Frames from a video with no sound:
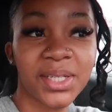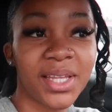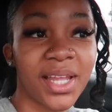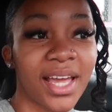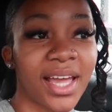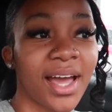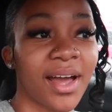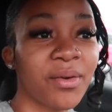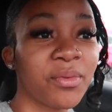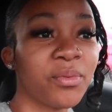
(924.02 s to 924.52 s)

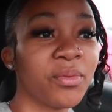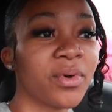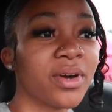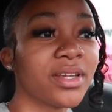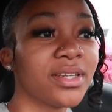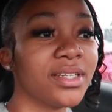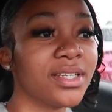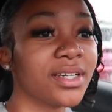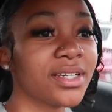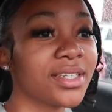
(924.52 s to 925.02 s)
like I
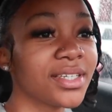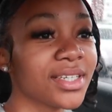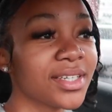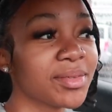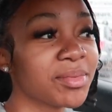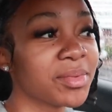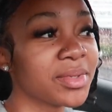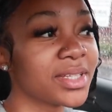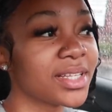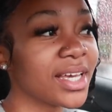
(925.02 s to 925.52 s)
want
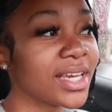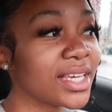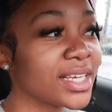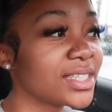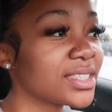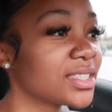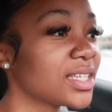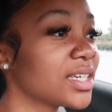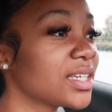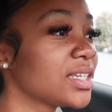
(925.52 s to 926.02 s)
Dunkin', but like,
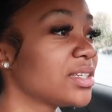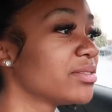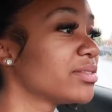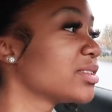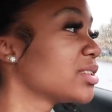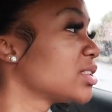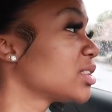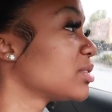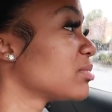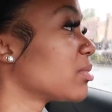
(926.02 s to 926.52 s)
is that
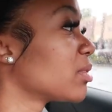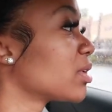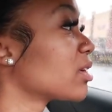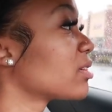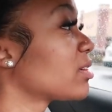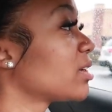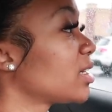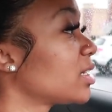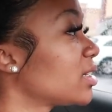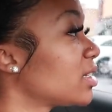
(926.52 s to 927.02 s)
even smart
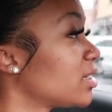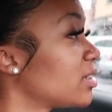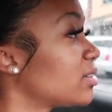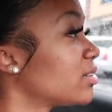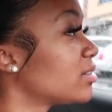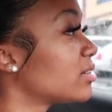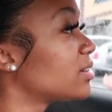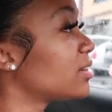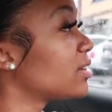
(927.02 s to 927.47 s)
right now?